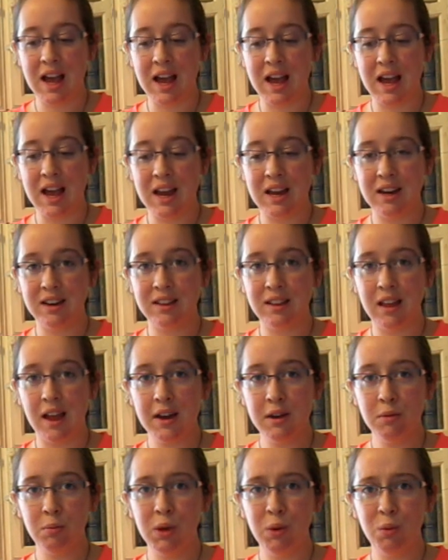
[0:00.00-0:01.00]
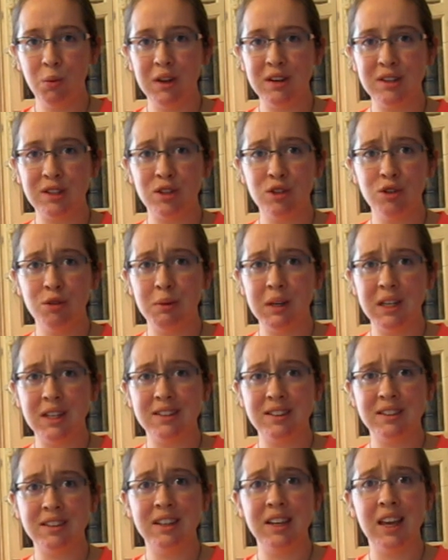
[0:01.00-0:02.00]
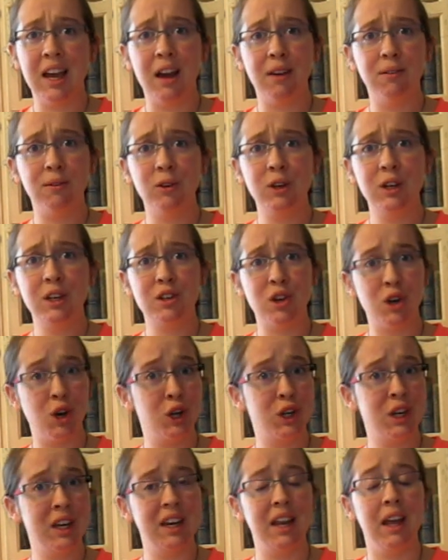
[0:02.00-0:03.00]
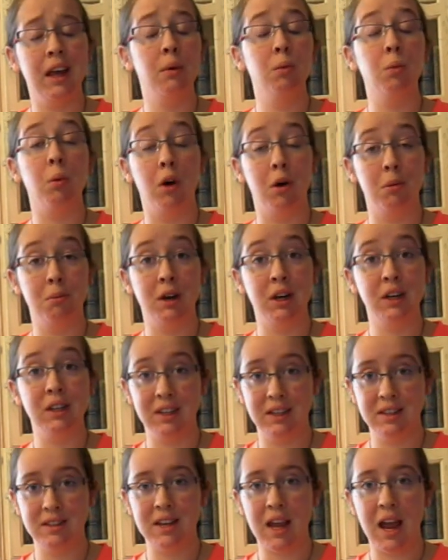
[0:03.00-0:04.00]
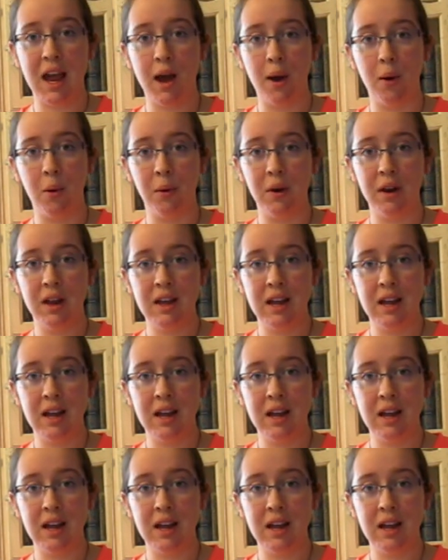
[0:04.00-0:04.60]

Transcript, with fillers: And then we went to basically every Target and Walmart in town.